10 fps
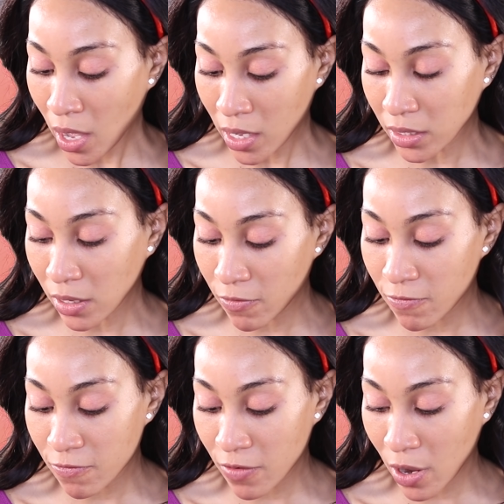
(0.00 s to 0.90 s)
It's a
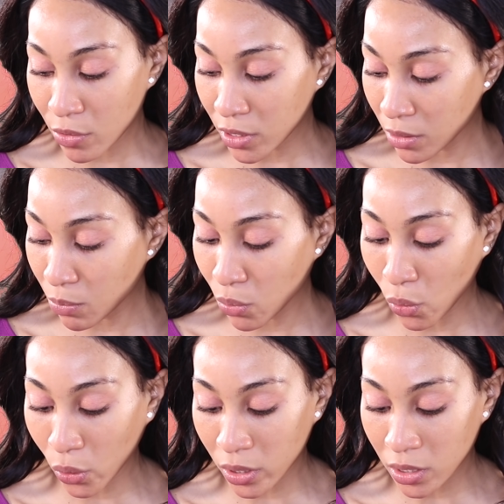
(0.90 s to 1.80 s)
very good
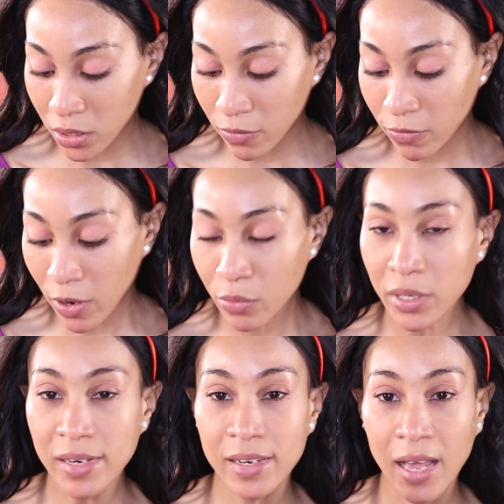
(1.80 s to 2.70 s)
product,
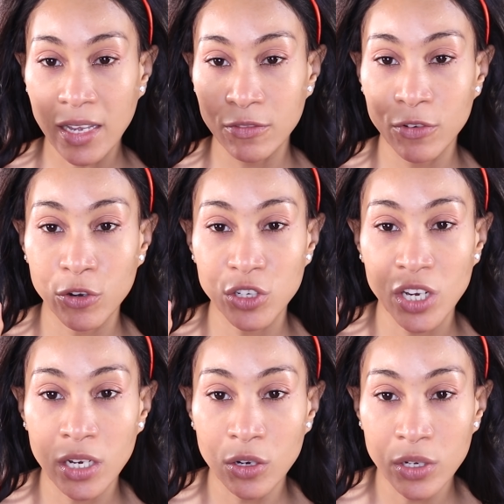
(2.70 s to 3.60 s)
very light, very
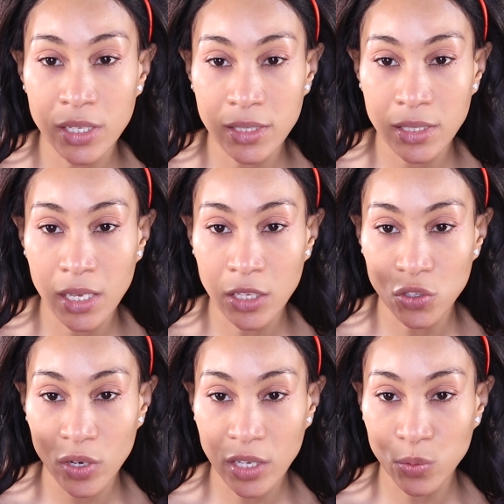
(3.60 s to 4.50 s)
gentle on the skin.
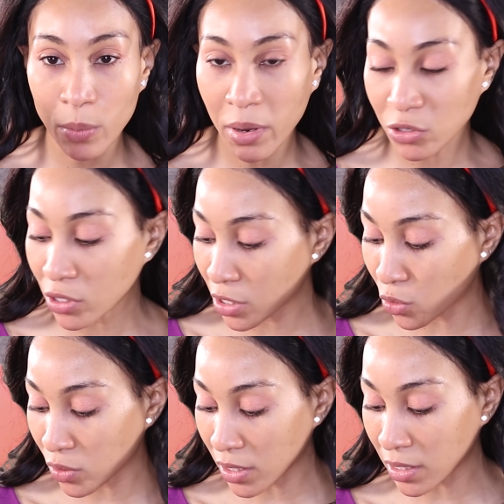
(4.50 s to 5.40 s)
So that's why I'm actually
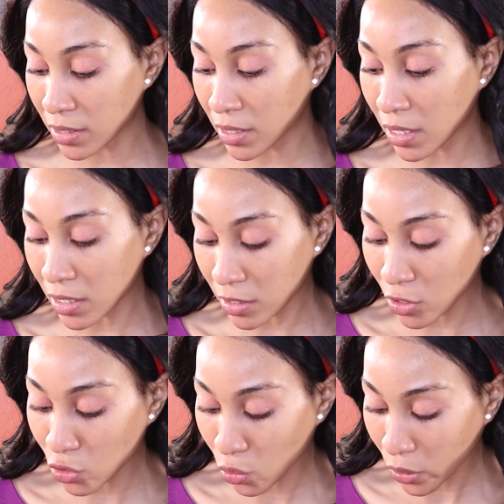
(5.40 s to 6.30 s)
using it today in this
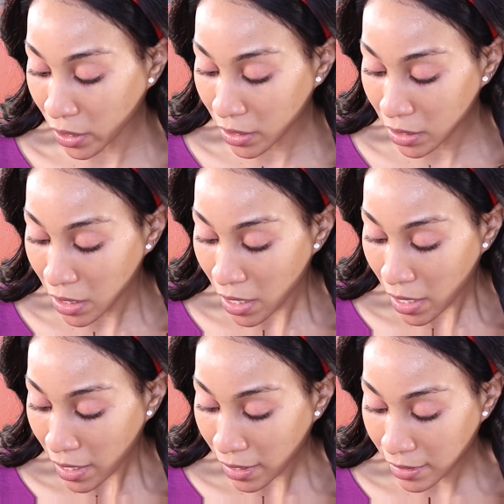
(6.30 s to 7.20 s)
tutorial.
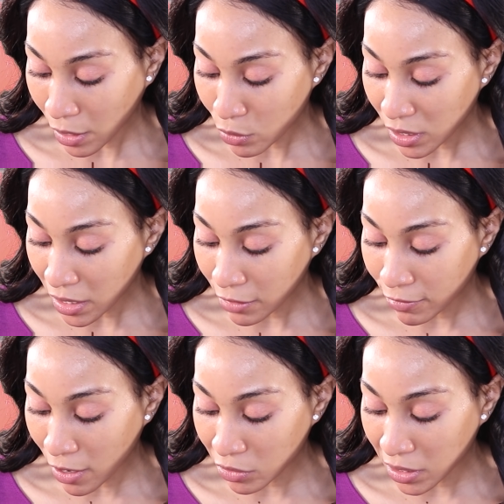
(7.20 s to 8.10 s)
Because I recently
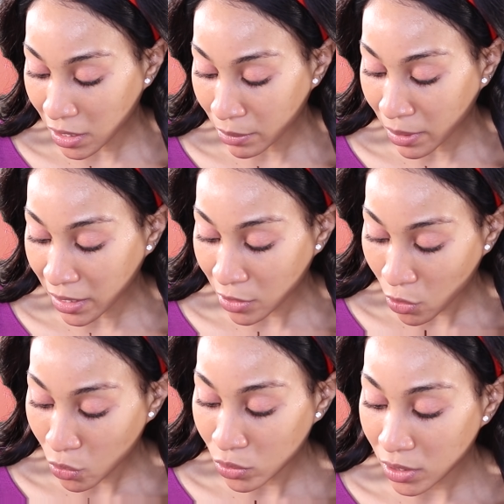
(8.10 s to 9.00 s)
found it and I'm like,
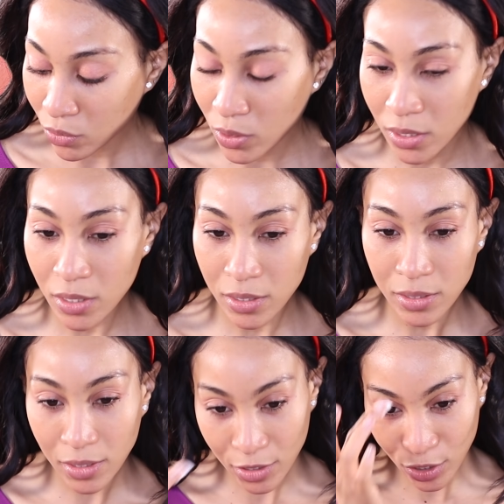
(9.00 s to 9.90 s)
oh, this was
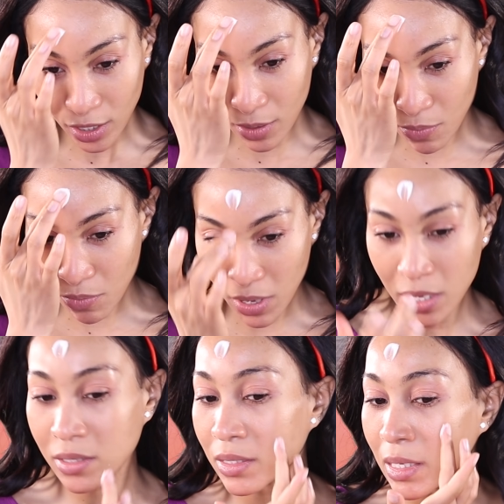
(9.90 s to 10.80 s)
such an
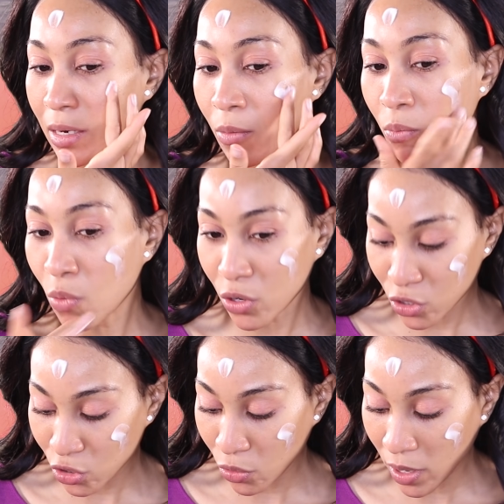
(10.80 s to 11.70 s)
amazing
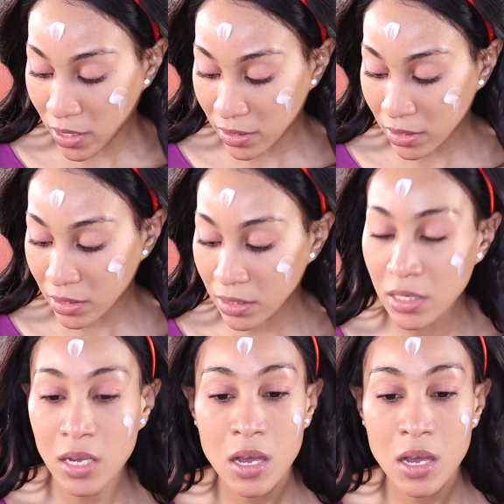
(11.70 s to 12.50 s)
moisturizer.